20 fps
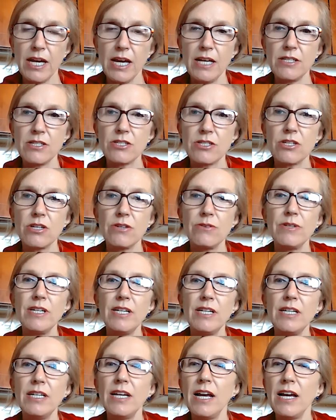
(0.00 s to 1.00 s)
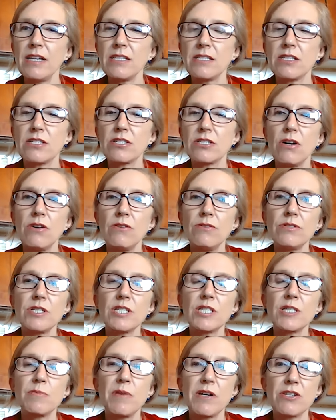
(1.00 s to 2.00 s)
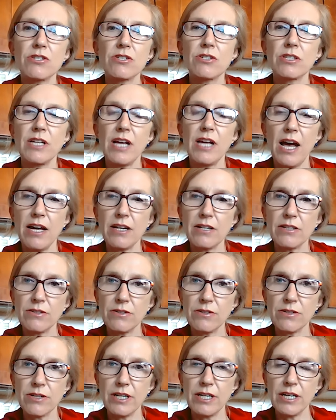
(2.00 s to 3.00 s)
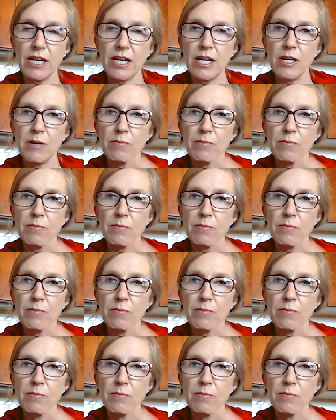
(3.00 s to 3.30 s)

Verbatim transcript: And so it has its own special category,